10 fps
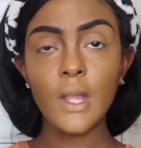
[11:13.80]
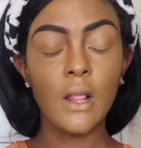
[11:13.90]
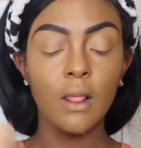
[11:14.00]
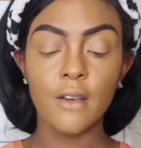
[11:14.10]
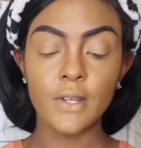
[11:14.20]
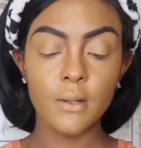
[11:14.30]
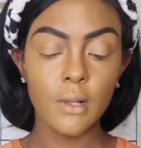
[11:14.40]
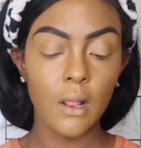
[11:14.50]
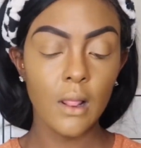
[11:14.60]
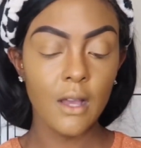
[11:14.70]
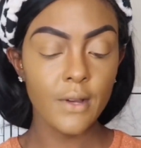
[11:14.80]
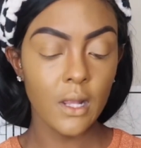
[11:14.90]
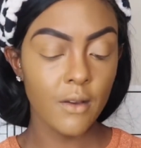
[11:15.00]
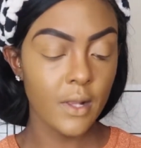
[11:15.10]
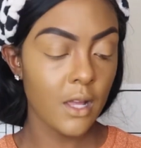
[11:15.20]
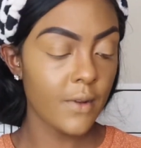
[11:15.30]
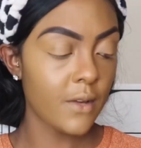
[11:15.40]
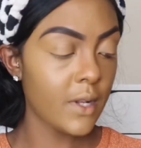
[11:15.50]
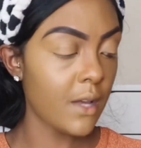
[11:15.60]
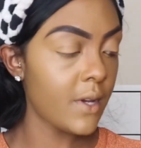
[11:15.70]
Love it. Love it, love it, love it,
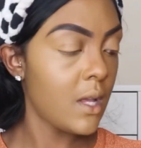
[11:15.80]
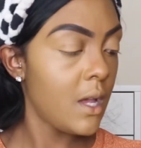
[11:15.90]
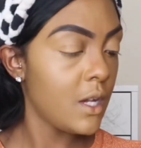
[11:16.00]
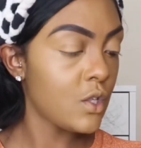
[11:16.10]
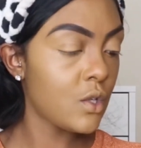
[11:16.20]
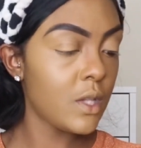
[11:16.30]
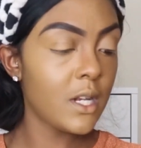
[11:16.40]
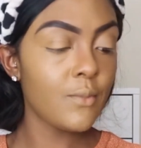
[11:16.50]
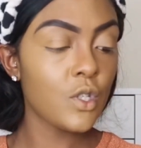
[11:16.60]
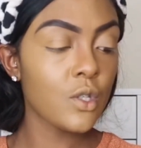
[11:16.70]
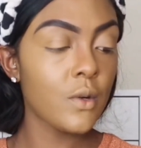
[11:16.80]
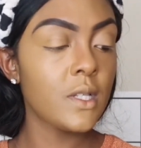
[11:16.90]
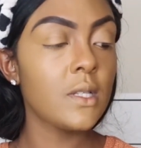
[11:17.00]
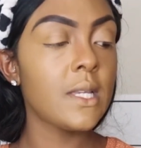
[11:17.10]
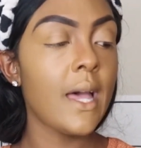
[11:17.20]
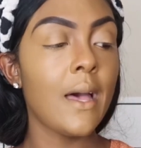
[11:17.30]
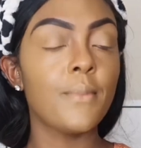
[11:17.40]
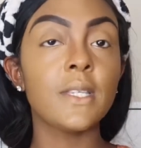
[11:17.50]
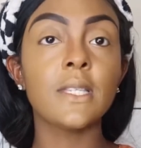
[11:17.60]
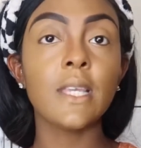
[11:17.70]
love it, love it. So then I'm just going to
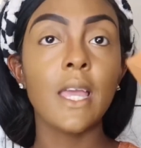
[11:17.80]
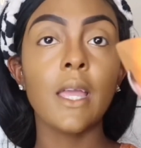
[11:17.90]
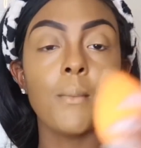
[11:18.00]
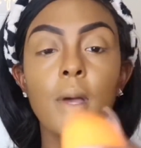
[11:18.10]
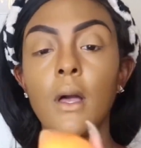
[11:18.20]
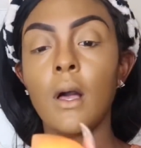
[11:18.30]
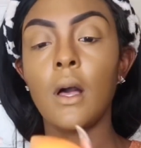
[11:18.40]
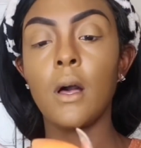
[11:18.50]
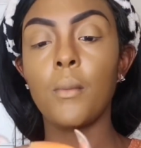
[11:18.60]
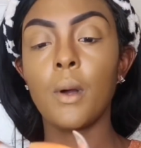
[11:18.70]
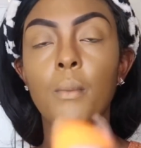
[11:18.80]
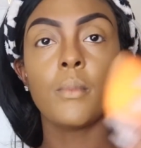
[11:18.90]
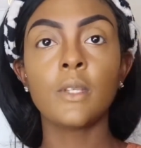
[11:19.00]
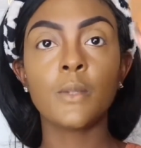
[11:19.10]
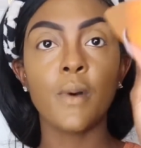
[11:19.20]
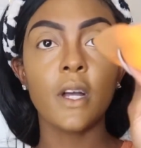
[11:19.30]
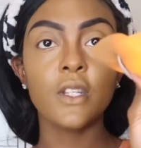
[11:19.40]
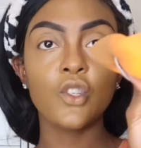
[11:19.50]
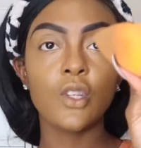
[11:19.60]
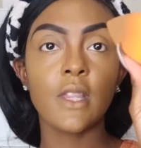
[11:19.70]
dab the same
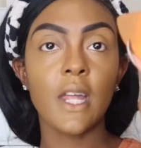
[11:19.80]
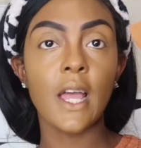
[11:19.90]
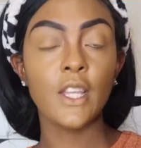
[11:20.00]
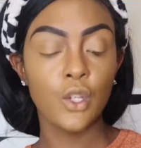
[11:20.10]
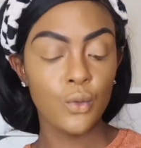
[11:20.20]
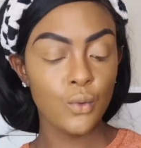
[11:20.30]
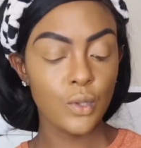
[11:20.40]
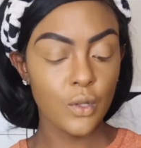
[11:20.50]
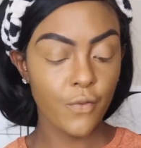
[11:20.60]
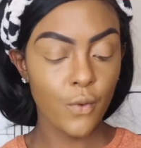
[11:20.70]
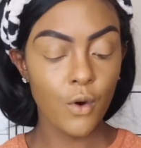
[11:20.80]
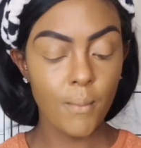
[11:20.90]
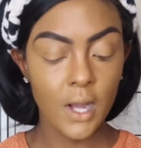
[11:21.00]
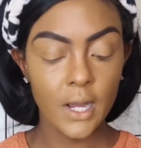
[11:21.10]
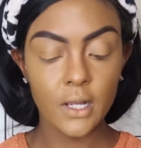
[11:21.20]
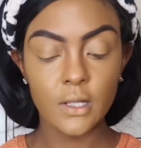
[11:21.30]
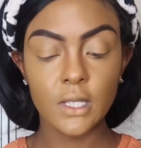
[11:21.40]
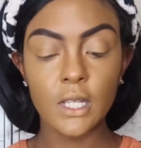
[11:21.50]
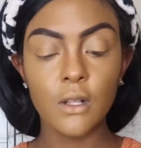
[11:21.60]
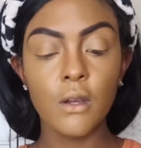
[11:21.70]
sponge that I used for my
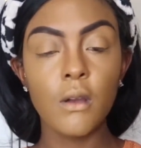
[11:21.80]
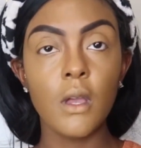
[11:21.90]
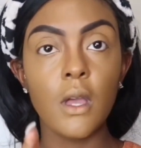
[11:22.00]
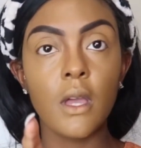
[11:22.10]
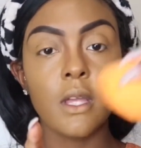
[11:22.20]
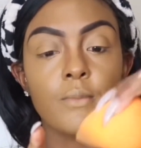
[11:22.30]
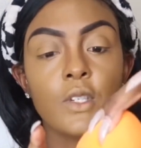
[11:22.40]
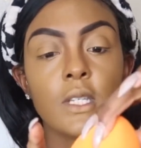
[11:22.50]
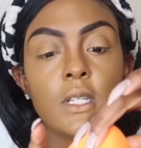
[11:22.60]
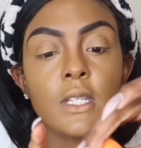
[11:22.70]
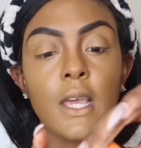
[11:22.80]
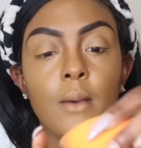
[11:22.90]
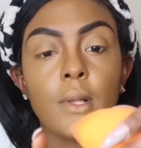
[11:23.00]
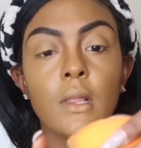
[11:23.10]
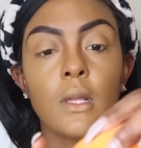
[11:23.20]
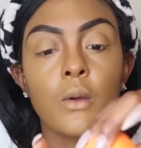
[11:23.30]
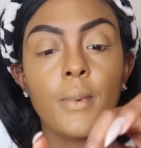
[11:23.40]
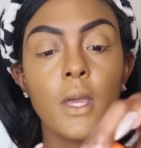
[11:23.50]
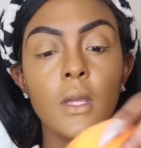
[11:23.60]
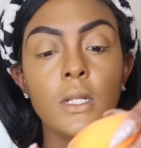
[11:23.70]
concealer. And I'm just going to dab a little
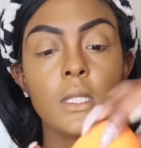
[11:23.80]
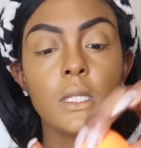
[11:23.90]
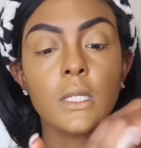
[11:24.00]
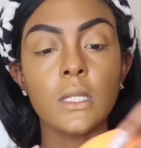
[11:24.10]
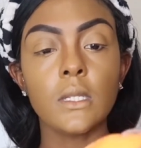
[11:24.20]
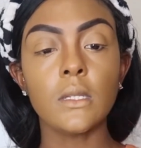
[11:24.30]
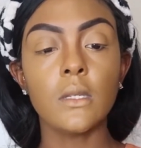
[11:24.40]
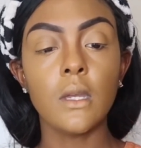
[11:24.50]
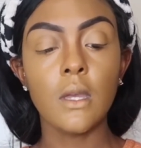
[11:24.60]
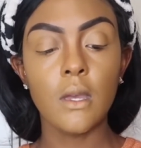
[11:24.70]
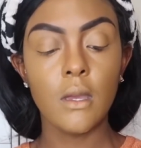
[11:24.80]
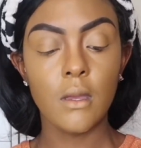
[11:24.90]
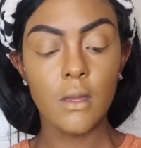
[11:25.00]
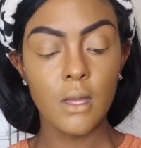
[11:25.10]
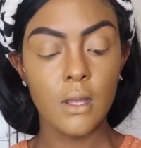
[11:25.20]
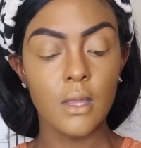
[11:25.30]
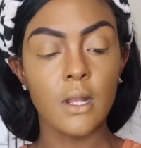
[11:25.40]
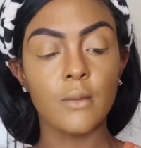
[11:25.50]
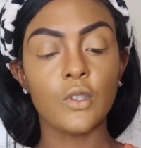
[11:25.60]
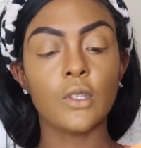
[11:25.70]
bit. And
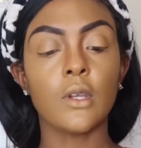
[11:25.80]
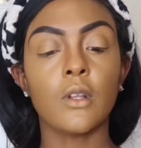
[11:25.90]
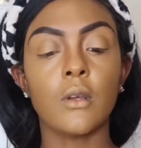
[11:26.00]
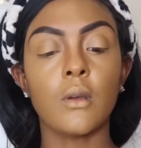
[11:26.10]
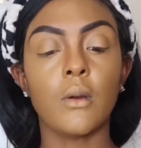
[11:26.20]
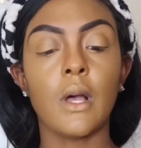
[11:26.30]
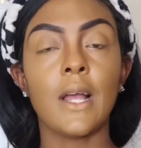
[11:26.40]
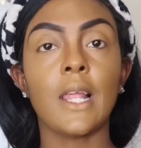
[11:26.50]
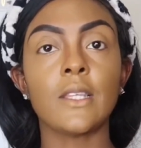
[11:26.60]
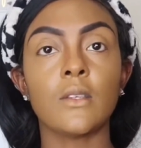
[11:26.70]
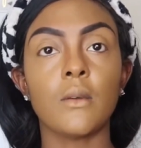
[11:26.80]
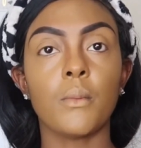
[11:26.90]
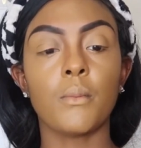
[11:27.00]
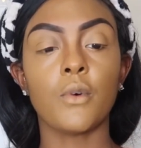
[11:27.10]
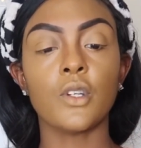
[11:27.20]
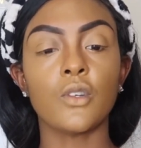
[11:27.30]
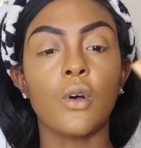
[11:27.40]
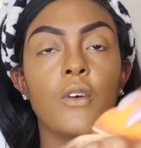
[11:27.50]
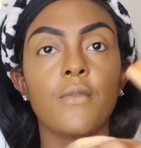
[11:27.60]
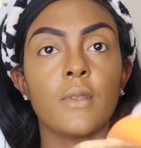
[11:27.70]
then I'm just going to, I like to brush
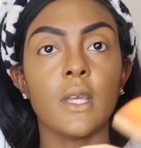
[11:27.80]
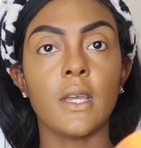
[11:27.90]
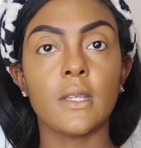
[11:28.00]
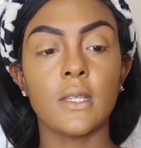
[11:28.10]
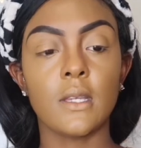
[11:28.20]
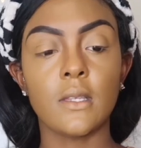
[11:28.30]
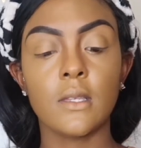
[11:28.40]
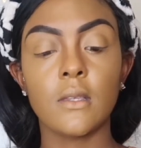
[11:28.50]
off the excess.